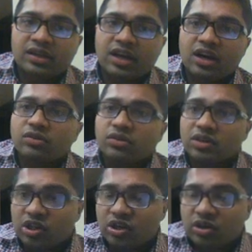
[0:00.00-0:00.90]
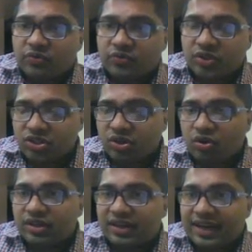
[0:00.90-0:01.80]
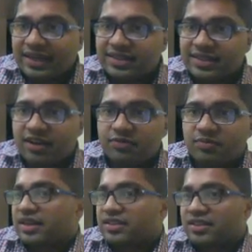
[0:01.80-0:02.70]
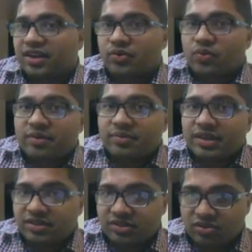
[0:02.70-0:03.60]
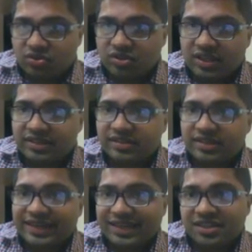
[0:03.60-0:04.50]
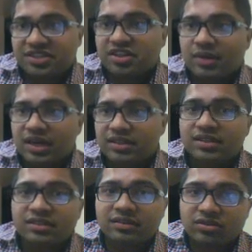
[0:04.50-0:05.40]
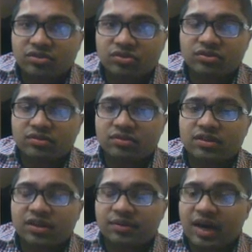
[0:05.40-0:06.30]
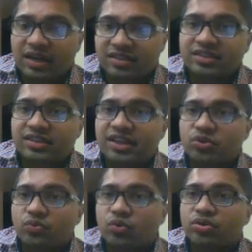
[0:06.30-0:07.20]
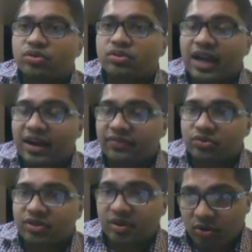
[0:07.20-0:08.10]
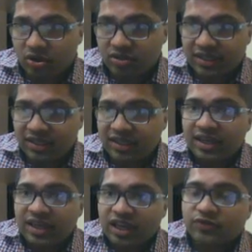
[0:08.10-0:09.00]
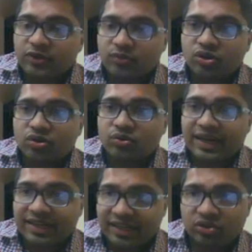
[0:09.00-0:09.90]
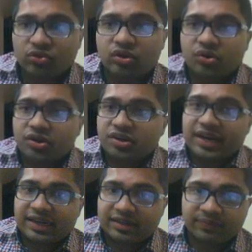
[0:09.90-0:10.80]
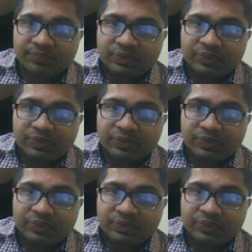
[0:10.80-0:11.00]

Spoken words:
Now future contracts have margin requirements. So there is initial margin. So the margin that you have to deposit if you want to get into a contract,